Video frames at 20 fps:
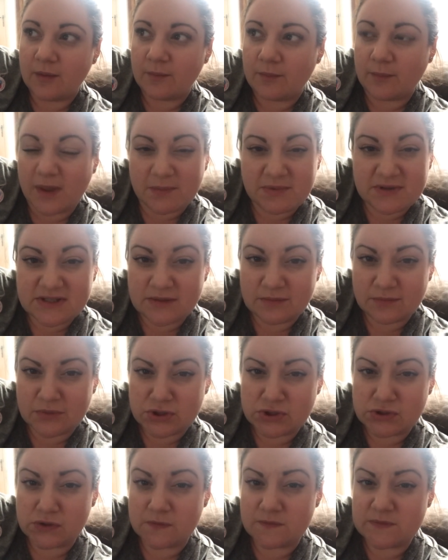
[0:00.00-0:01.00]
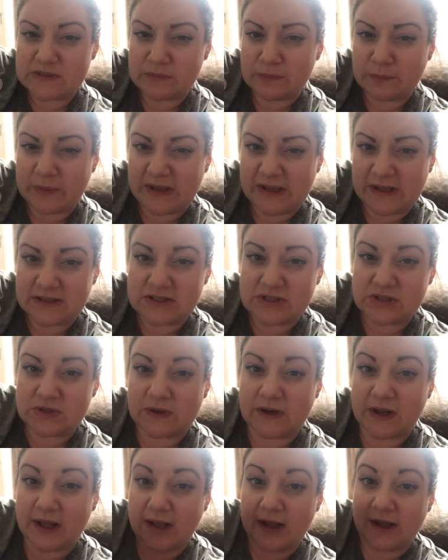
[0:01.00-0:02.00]
Maybe some mushrooms and beans, do
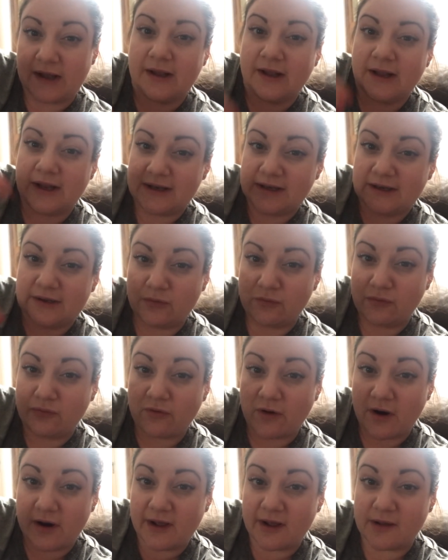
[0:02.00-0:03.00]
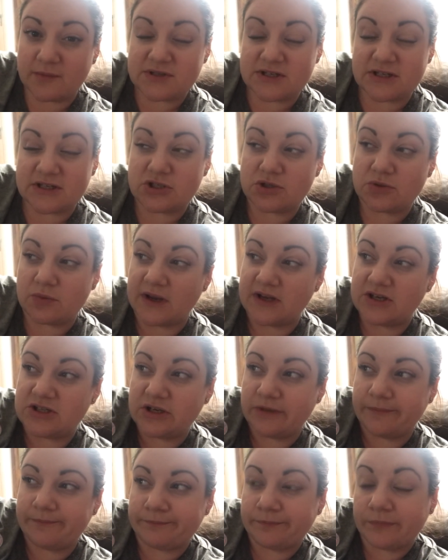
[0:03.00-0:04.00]
like a little fry up
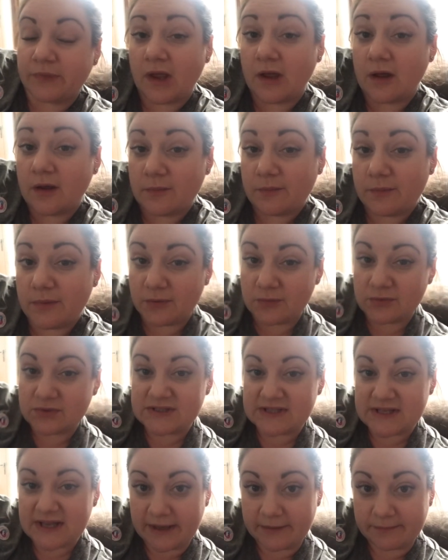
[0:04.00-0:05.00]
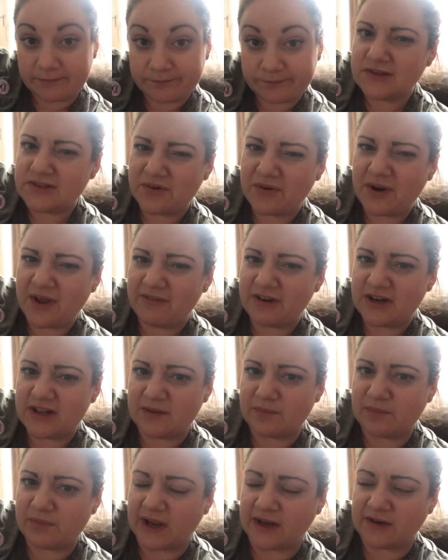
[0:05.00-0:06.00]
situation. But we'll see. Don't have
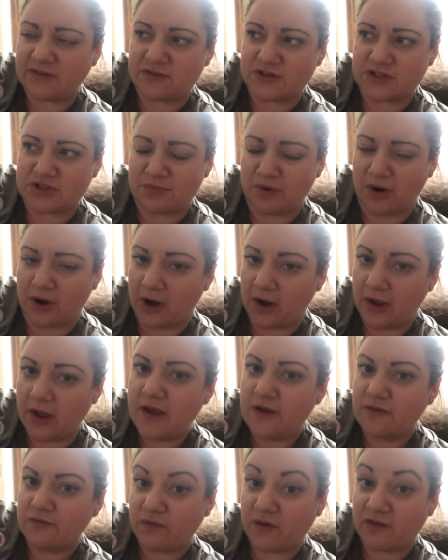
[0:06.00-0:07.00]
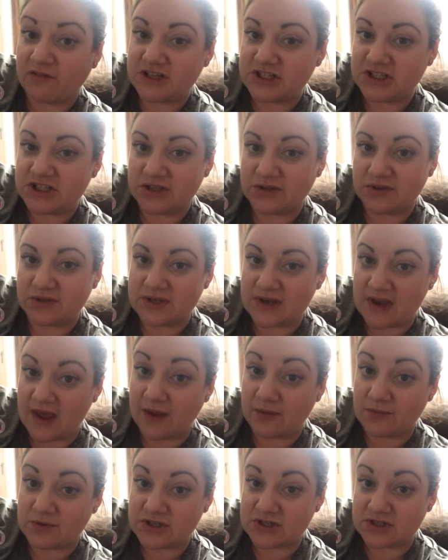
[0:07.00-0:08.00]
anything planned for tomorrow. Very chilled
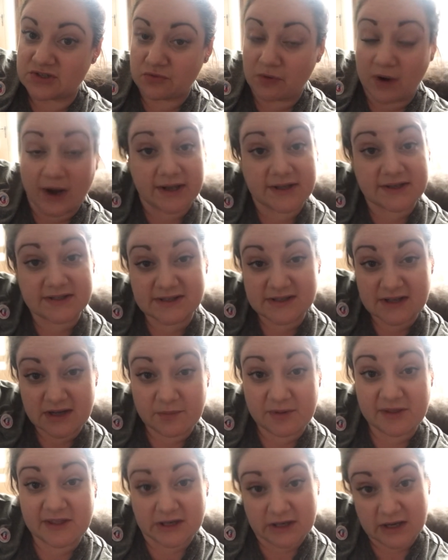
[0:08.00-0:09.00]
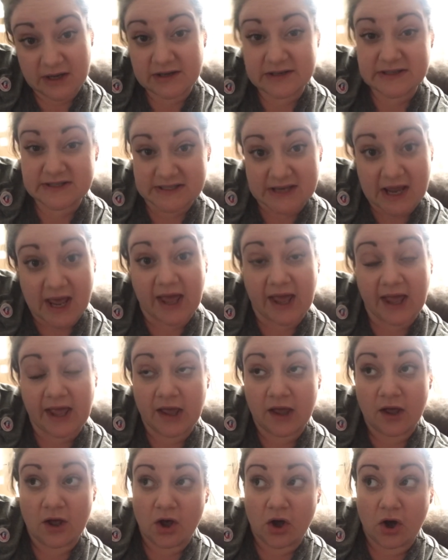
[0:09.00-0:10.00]
day, which is great because it's gonna be the last day
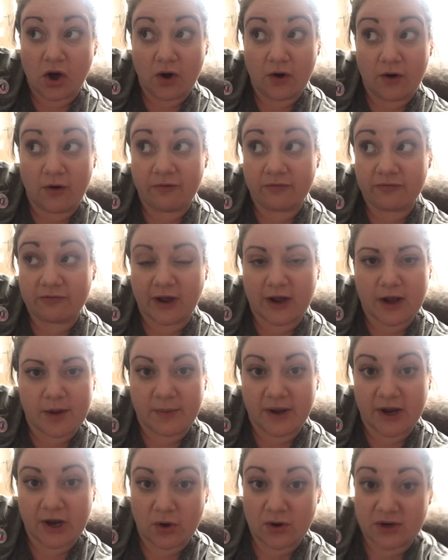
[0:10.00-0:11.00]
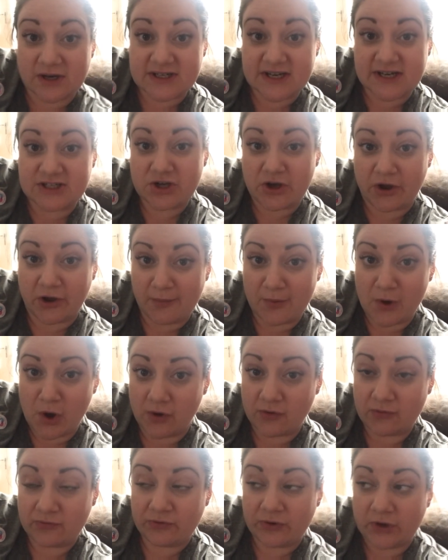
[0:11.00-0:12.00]
of like my holiday time
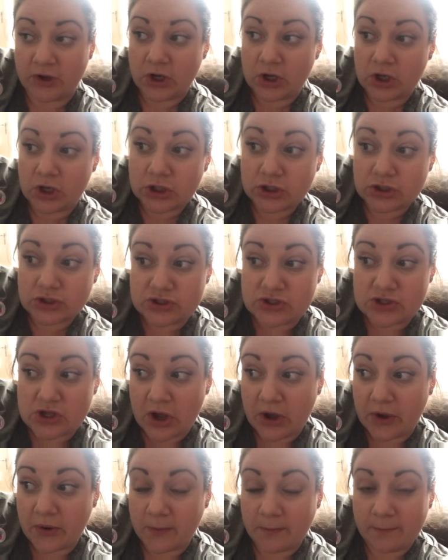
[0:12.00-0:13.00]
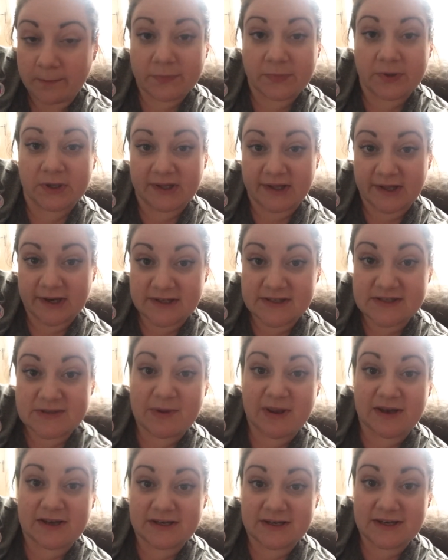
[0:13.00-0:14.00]
off. So I'm gonna
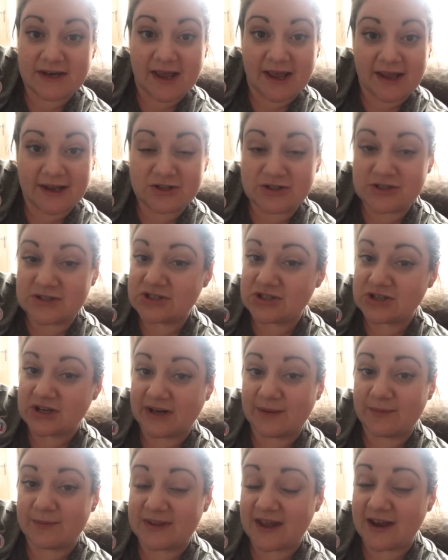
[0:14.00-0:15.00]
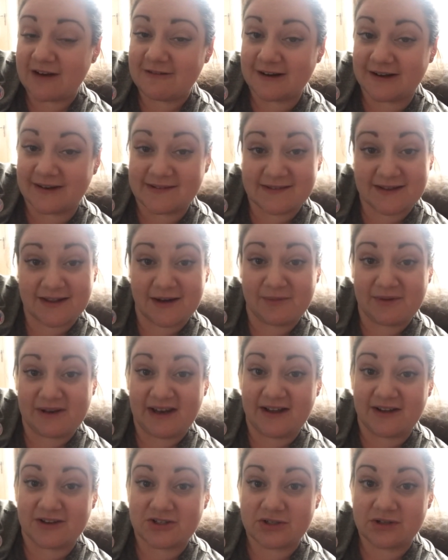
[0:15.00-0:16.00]
spend a day just chilling with Aaron. It's gonna be
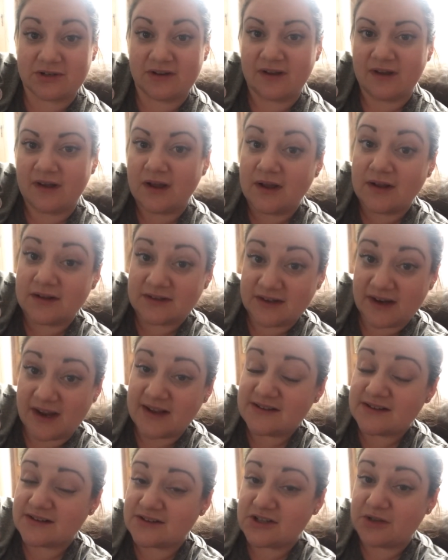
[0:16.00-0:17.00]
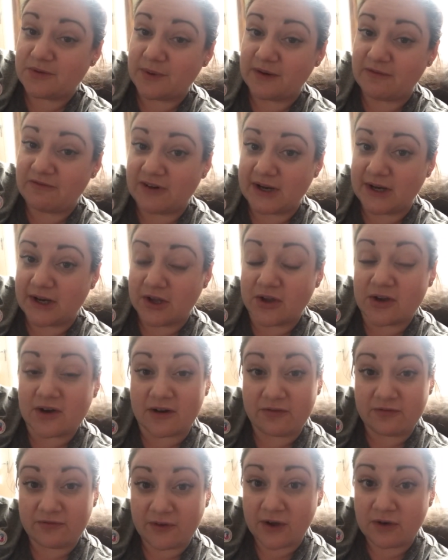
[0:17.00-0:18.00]
lush. Today's actually been really good.
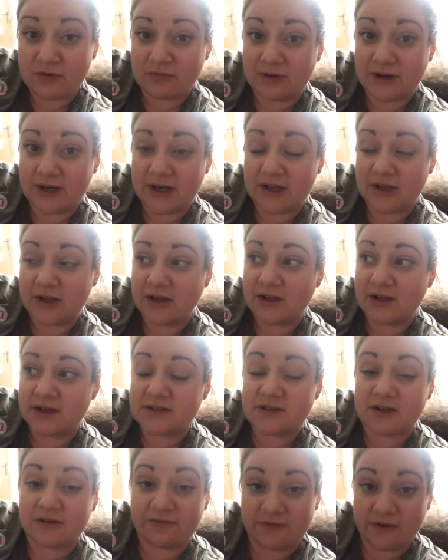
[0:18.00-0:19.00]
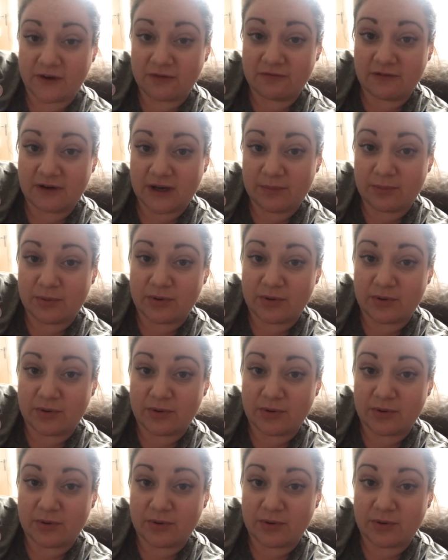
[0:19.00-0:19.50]
I felt really good. I felt really